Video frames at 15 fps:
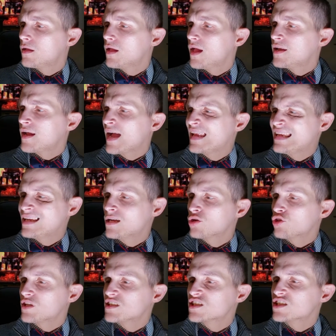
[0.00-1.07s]
and I
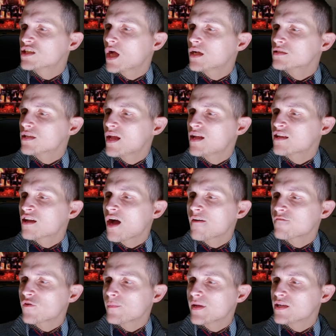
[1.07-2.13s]
eagerly sought a
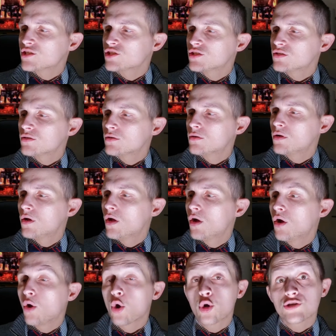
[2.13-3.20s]
confirmation
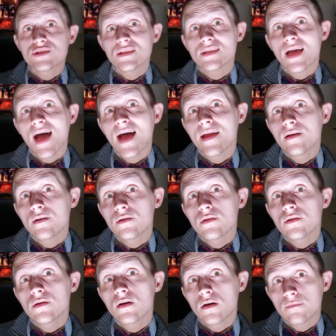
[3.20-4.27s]
or denial
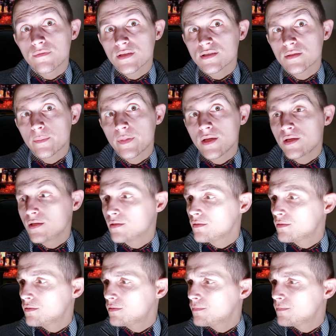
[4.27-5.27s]
of this opinion.